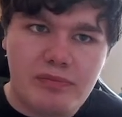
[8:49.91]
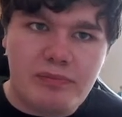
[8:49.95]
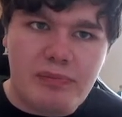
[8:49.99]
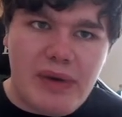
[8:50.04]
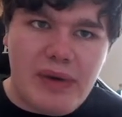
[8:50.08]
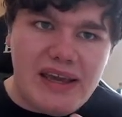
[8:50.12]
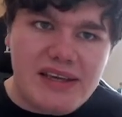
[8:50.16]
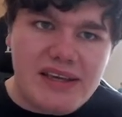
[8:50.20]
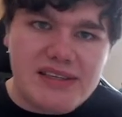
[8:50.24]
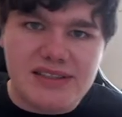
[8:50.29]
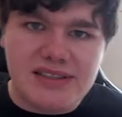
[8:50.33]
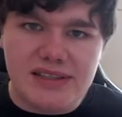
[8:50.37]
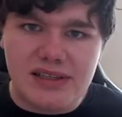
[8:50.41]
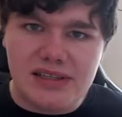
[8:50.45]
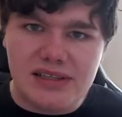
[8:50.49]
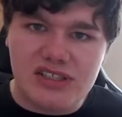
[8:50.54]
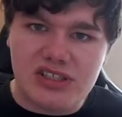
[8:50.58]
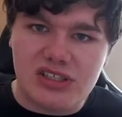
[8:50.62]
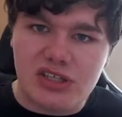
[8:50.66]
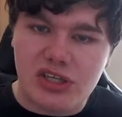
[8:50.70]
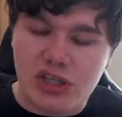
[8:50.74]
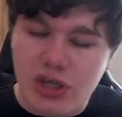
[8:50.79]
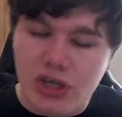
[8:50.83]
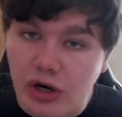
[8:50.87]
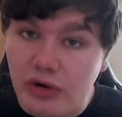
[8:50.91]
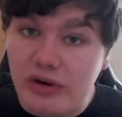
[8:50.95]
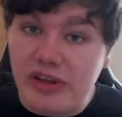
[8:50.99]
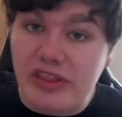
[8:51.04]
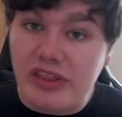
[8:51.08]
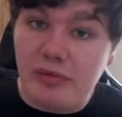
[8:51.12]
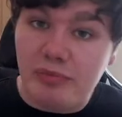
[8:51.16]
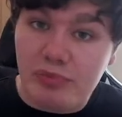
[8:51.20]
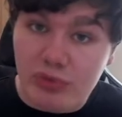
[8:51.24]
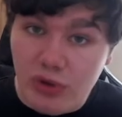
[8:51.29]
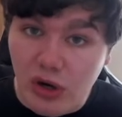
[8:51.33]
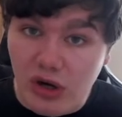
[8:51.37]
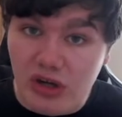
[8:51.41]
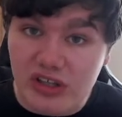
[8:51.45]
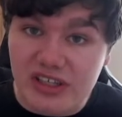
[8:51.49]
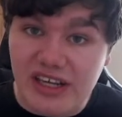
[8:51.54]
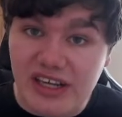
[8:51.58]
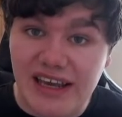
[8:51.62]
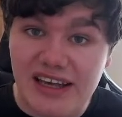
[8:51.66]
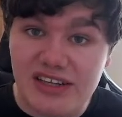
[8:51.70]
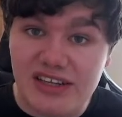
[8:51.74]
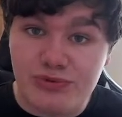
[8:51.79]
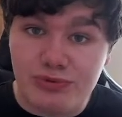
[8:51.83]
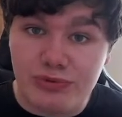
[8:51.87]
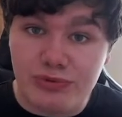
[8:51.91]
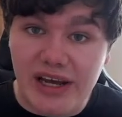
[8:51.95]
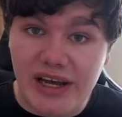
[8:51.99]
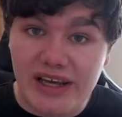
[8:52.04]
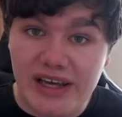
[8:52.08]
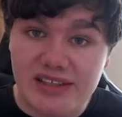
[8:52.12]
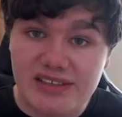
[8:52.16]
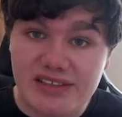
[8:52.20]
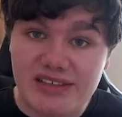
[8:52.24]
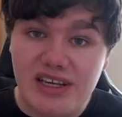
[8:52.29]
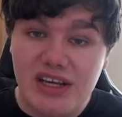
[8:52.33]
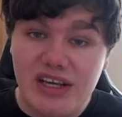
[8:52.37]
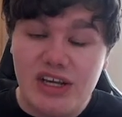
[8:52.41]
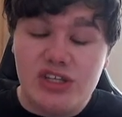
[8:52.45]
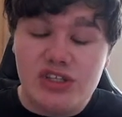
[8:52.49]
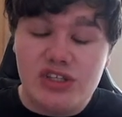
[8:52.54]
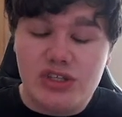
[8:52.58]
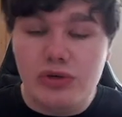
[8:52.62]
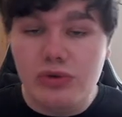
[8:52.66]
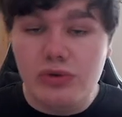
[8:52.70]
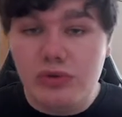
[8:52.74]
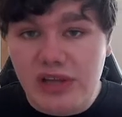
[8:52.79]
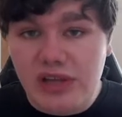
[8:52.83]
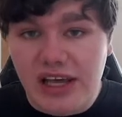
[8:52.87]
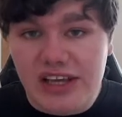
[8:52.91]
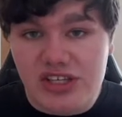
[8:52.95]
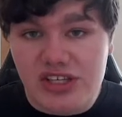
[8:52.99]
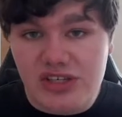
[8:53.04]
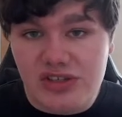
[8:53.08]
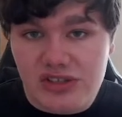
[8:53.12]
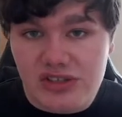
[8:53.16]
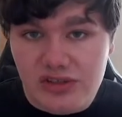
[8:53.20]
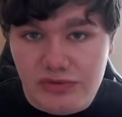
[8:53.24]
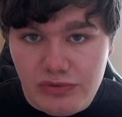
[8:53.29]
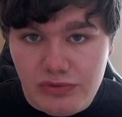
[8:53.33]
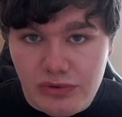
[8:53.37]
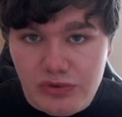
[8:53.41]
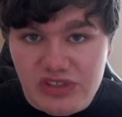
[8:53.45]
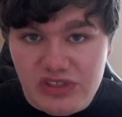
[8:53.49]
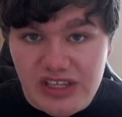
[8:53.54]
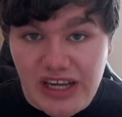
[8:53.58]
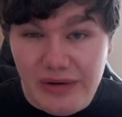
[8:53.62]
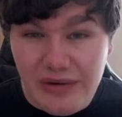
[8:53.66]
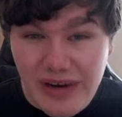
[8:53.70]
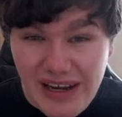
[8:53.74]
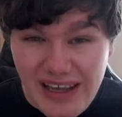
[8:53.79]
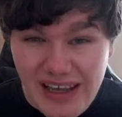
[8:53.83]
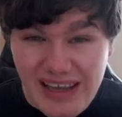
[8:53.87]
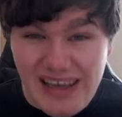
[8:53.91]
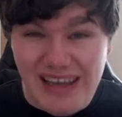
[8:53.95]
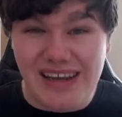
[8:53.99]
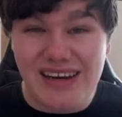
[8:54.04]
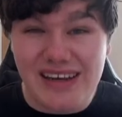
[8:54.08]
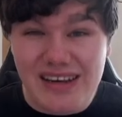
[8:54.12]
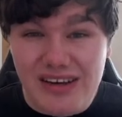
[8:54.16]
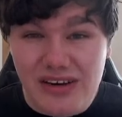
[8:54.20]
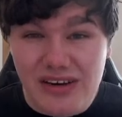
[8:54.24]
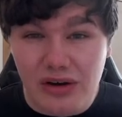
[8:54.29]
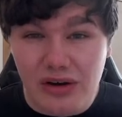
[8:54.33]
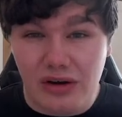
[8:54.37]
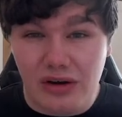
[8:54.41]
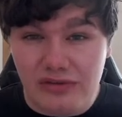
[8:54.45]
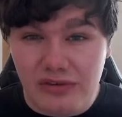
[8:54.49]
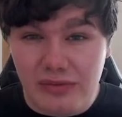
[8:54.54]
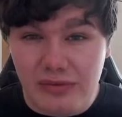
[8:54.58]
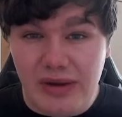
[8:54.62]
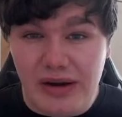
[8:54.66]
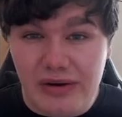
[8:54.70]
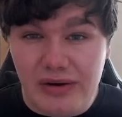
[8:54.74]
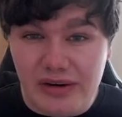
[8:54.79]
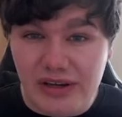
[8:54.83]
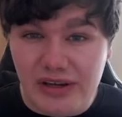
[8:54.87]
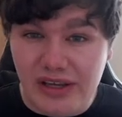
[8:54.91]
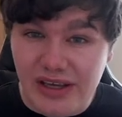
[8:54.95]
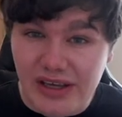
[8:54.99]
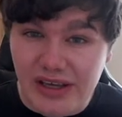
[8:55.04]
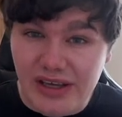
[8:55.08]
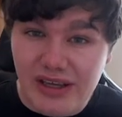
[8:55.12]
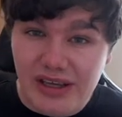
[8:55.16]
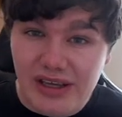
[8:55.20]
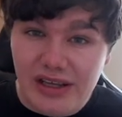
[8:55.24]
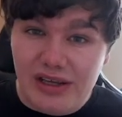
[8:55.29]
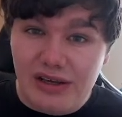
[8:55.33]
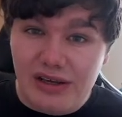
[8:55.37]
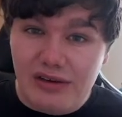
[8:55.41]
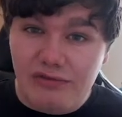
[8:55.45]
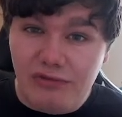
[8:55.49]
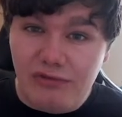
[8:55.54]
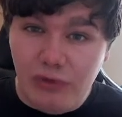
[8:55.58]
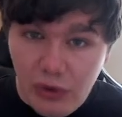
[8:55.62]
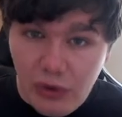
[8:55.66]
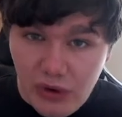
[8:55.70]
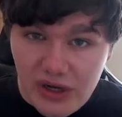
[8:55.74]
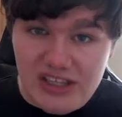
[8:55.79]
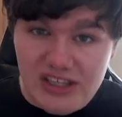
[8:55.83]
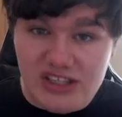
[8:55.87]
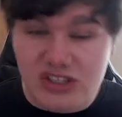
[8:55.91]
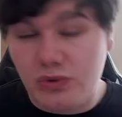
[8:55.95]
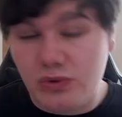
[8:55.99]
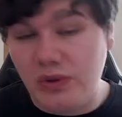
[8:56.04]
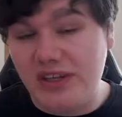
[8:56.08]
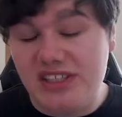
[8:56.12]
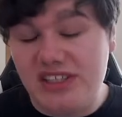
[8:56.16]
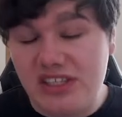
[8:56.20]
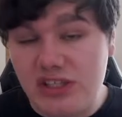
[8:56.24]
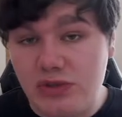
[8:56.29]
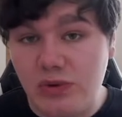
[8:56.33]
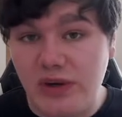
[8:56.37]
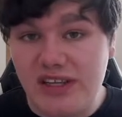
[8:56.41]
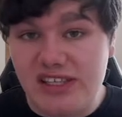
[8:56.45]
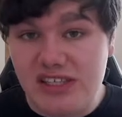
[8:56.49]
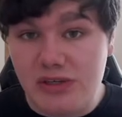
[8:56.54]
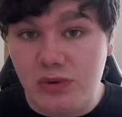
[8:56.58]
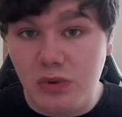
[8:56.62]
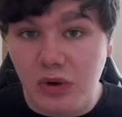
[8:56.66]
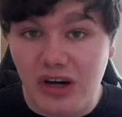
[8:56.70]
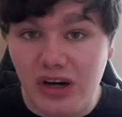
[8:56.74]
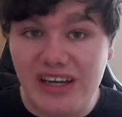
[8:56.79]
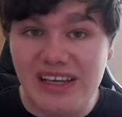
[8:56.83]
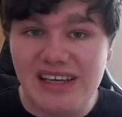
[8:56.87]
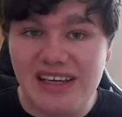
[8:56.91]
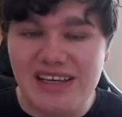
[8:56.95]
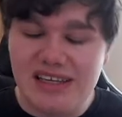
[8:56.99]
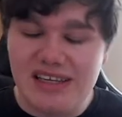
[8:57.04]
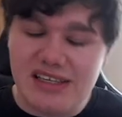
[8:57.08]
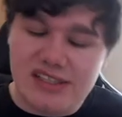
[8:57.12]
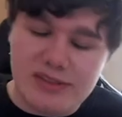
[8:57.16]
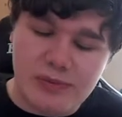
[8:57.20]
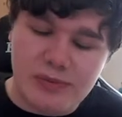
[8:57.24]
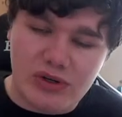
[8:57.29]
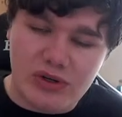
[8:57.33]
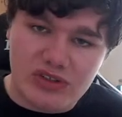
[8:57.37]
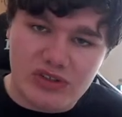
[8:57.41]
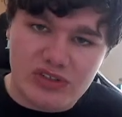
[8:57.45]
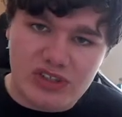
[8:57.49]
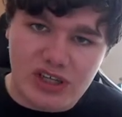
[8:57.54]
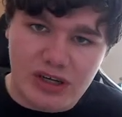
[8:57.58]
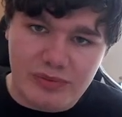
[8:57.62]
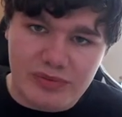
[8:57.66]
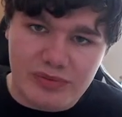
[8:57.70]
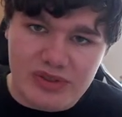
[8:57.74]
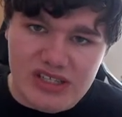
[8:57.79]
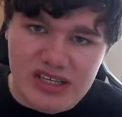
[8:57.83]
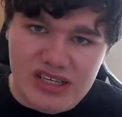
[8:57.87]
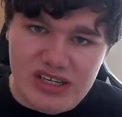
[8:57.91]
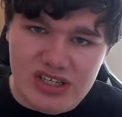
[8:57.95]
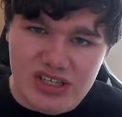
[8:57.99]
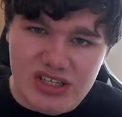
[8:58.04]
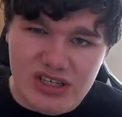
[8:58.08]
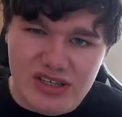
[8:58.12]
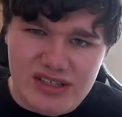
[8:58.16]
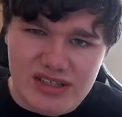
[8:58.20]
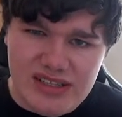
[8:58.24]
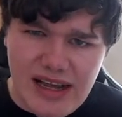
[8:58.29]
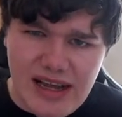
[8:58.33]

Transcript: basically securing the broadcast rights to Legends of Runeterra in North America for its 2021 esports competitions.